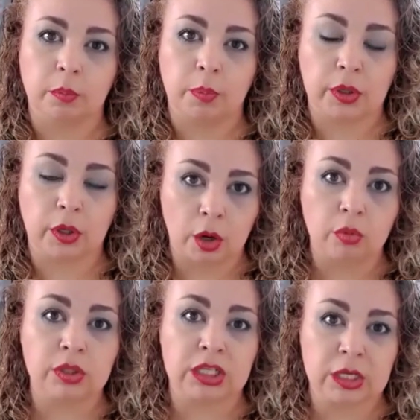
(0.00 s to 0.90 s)
but go
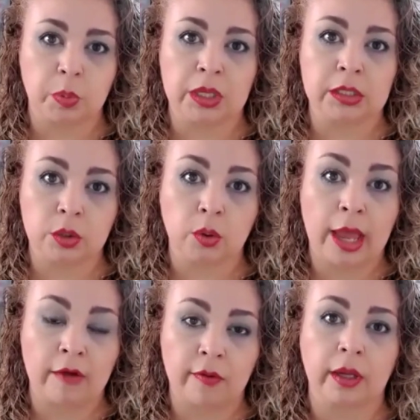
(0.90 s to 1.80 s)
deep into
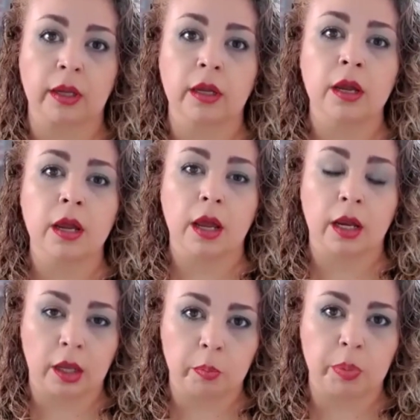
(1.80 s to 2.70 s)
having a
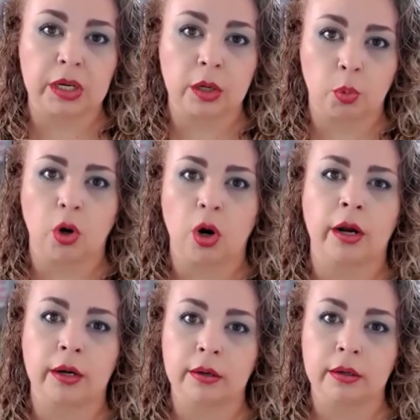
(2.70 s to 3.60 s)
company
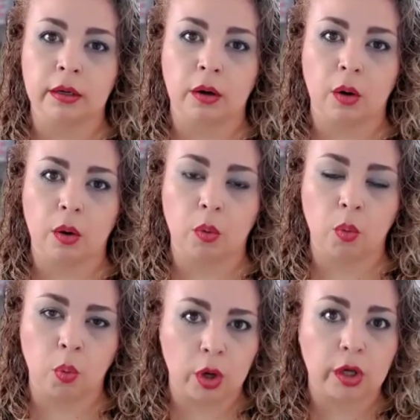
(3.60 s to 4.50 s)
abroad,
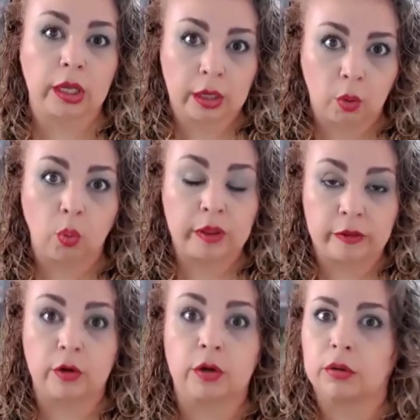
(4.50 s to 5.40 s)
working with
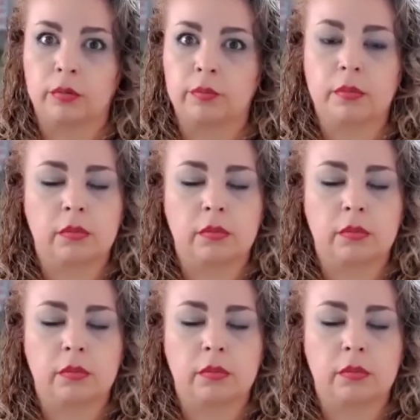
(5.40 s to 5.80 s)
your